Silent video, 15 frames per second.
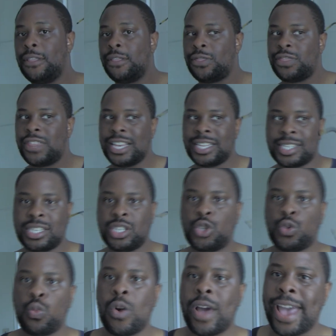this
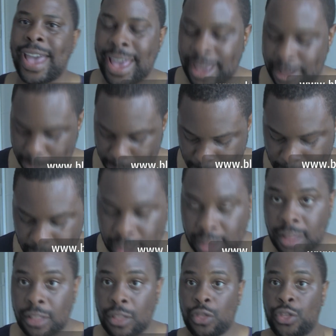is where
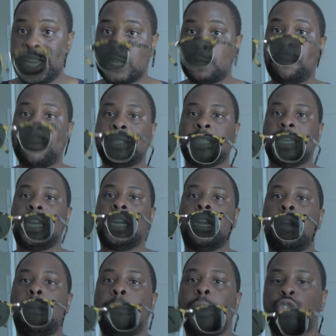this
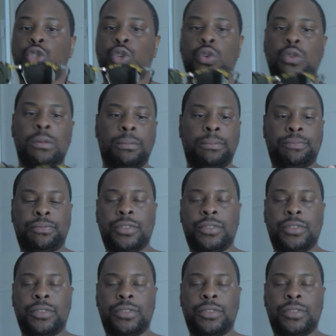particular model